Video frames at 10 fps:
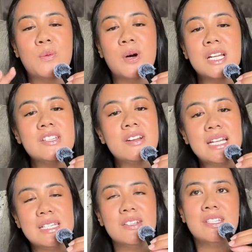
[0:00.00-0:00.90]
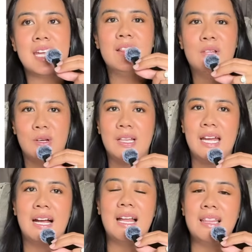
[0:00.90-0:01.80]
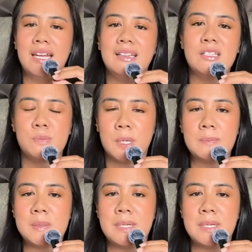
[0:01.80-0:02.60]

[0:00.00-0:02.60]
what does your ideal day look like? I like this prompt